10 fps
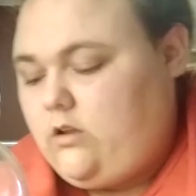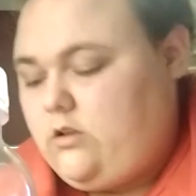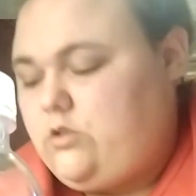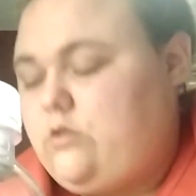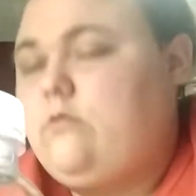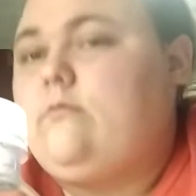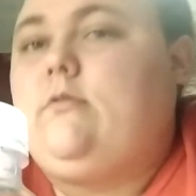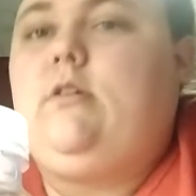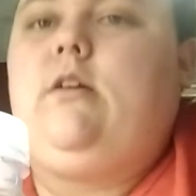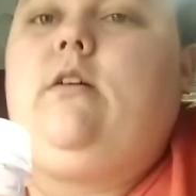So,
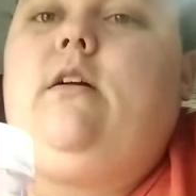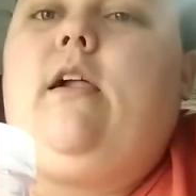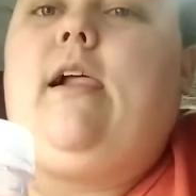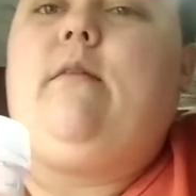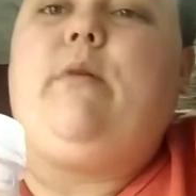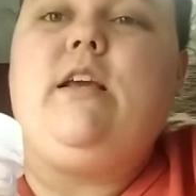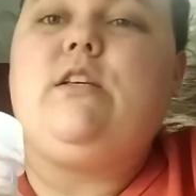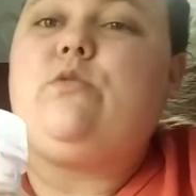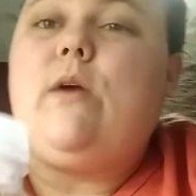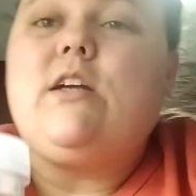but he
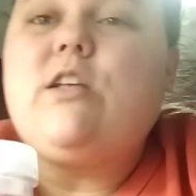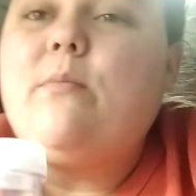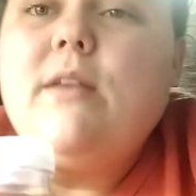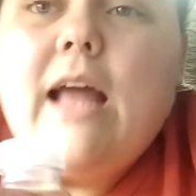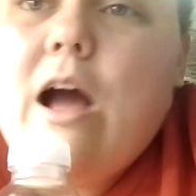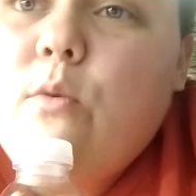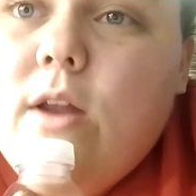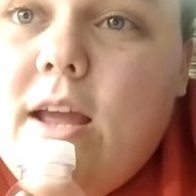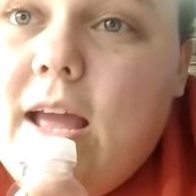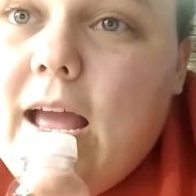swears up and down
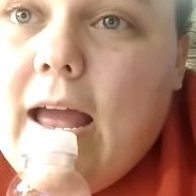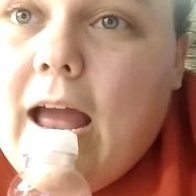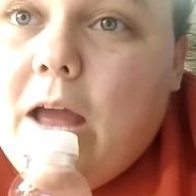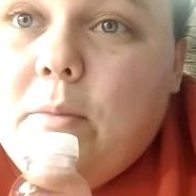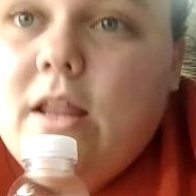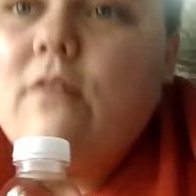I'm in